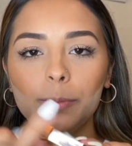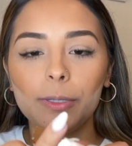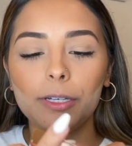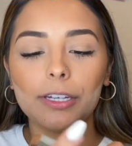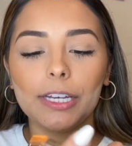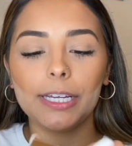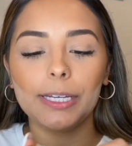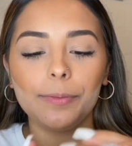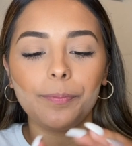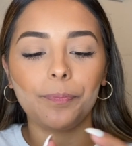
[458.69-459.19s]

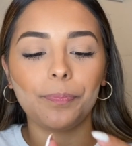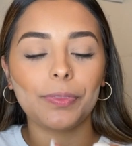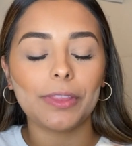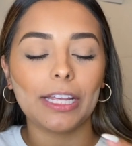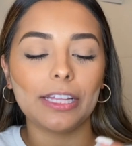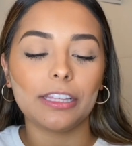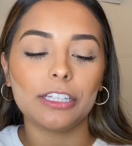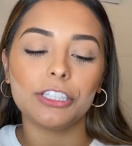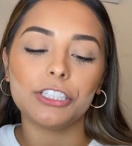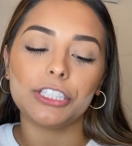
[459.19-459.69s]
Beauty
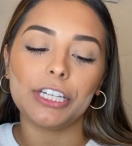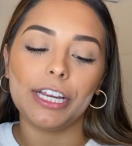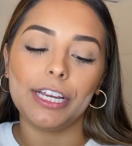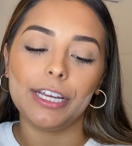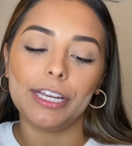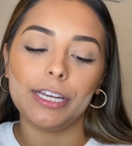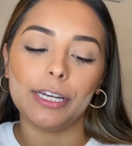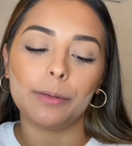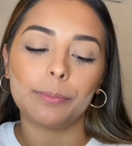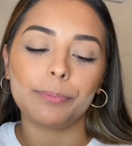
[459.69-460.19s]
in the
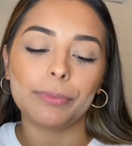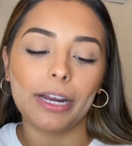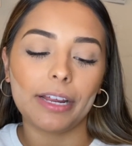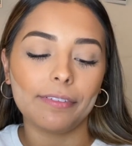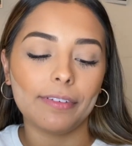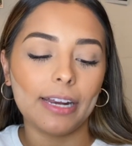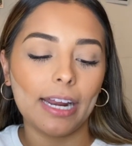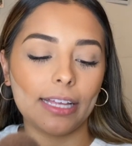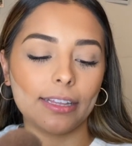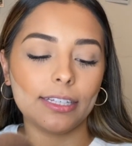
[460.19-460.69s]
shade
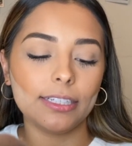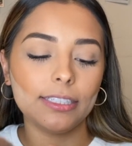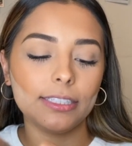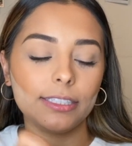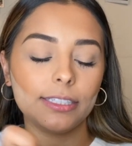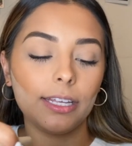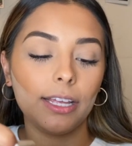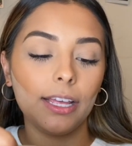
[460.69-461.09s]
Private Island.